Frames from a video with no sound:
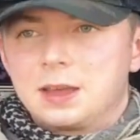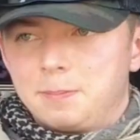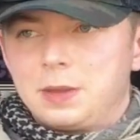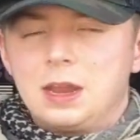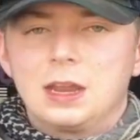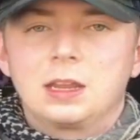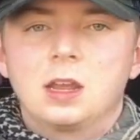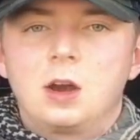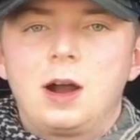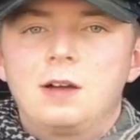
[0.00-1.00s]
competing,
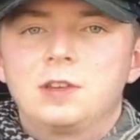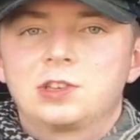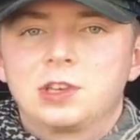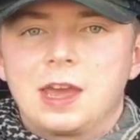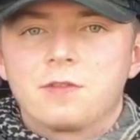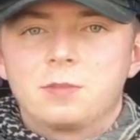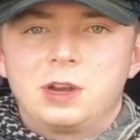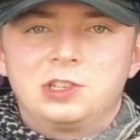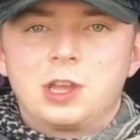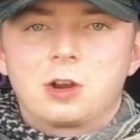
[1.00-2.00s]
obviously
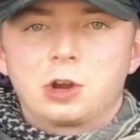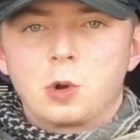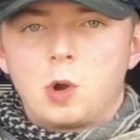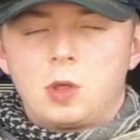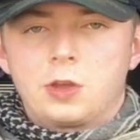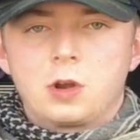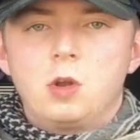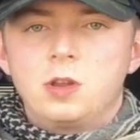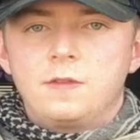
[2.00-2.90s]
everybody's there to grow on their own,